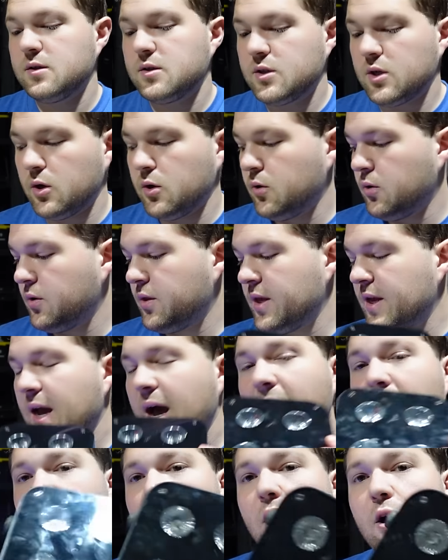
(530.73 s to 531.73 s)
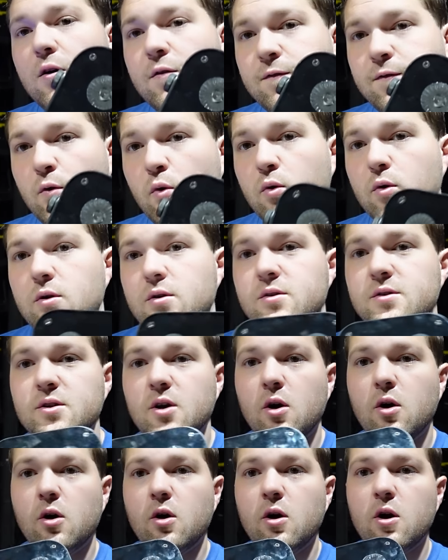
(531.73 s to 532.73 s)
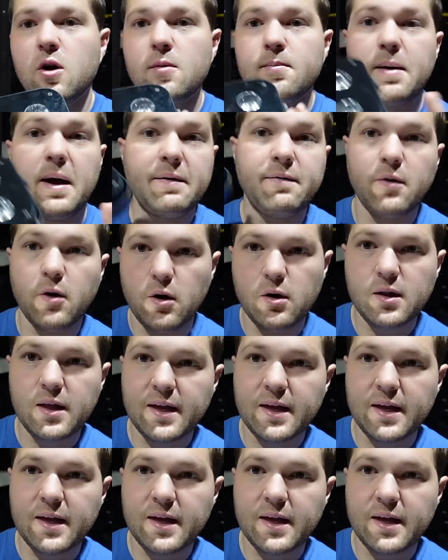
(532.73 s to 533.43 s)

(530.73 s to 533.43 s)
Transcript: So the IR4s are by far,